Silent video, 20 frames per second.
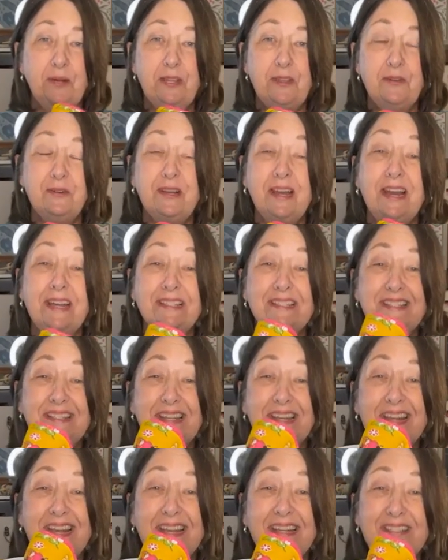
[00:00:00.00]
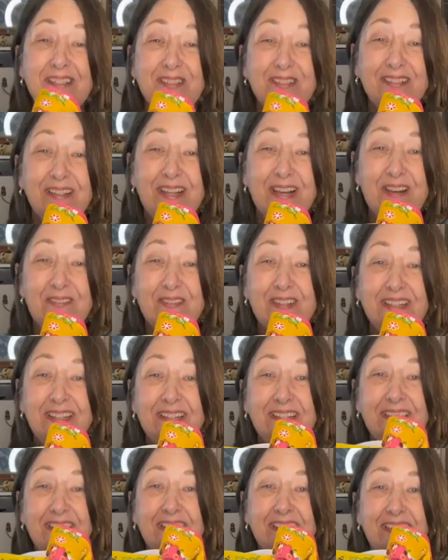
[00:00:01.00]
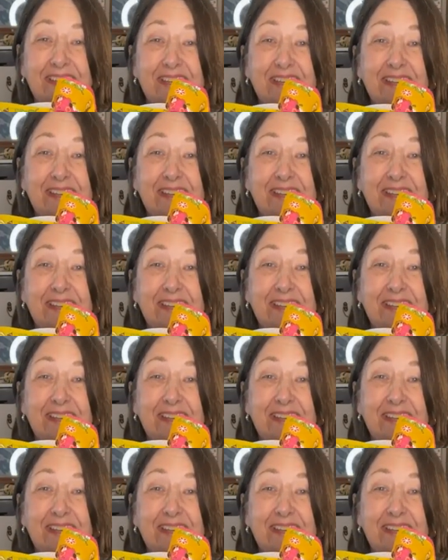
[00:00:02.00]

What do you guys think? Do you love it?